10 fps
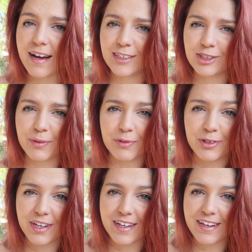I stopped
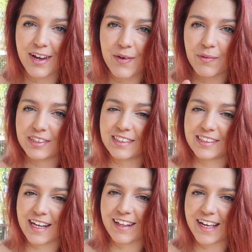looking once the
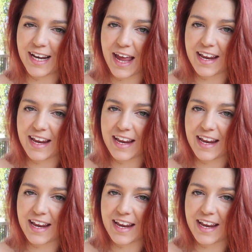scale hit